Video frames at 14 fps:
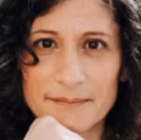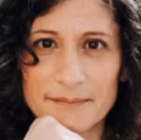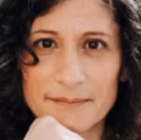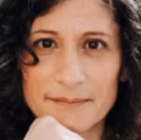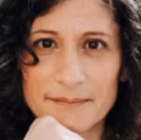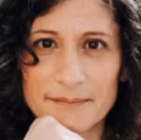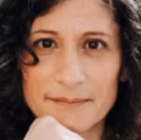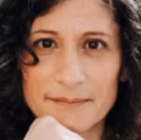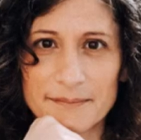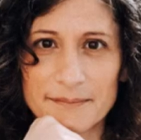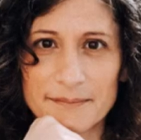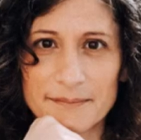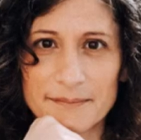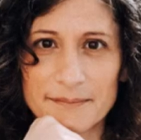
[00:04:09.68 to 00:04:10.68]

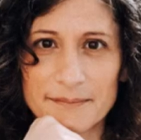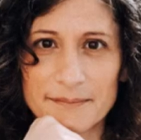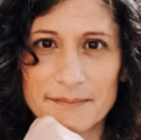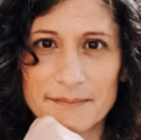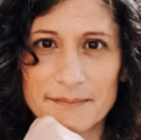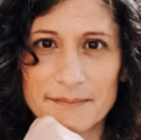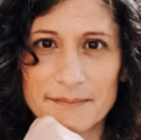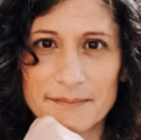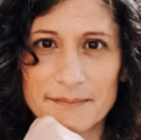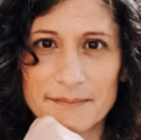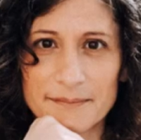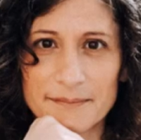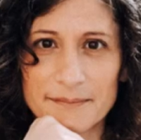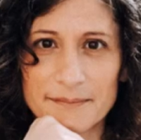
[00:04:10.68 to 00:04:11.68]

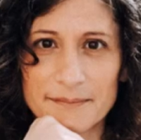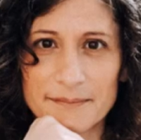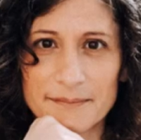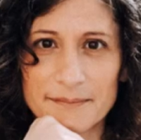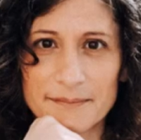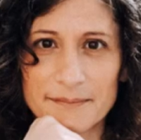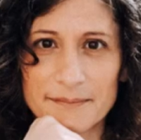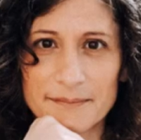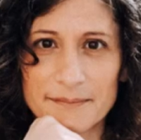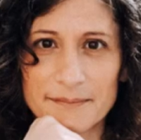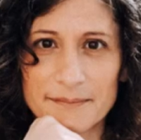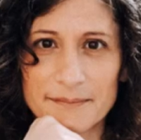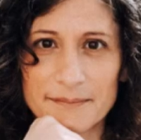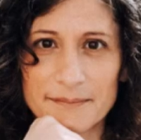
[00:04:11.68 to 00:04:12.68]

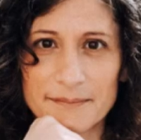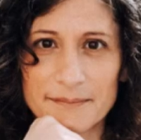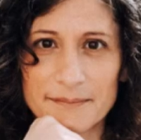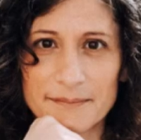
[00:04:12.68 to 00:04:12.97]
(no lip movement)